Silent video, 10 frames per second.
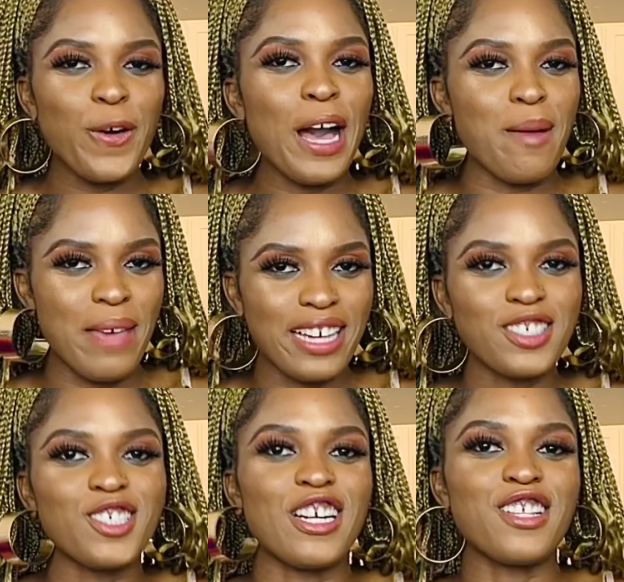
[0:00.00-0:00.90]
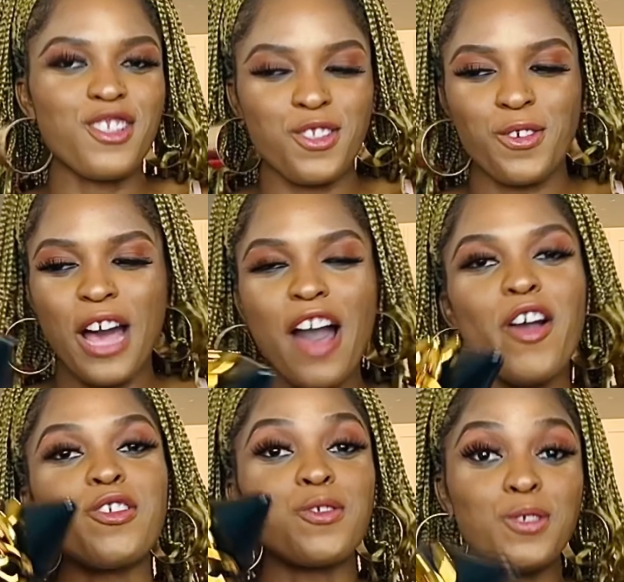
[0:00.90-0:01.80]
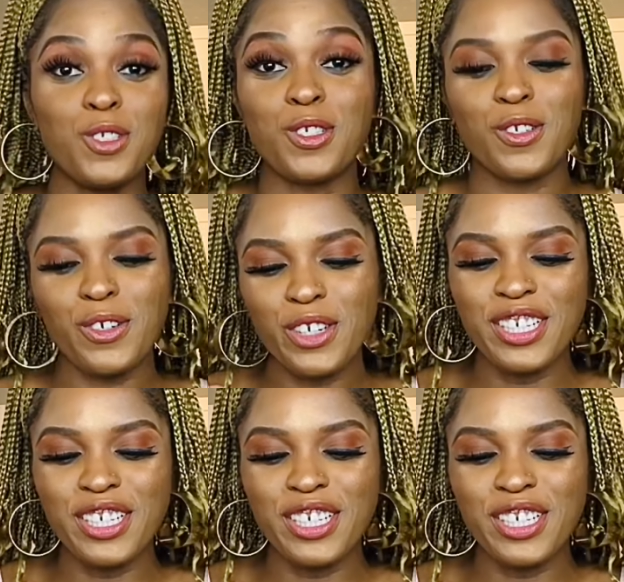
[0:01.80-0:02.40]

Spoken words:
I'm extra, so how else would you know?